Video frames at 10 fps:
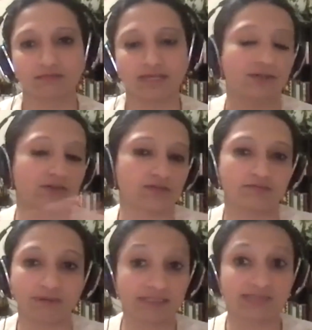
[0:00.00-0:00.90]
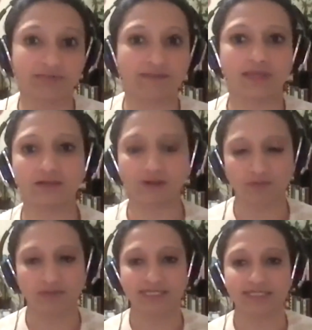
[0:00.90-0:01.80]
I don't know, months maybe, or
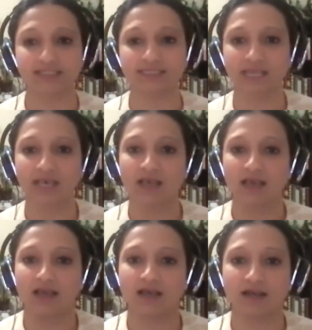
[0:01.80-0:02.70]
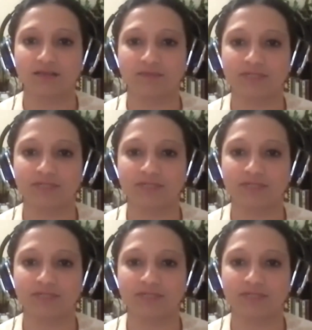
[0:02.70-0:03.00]
maybe years, but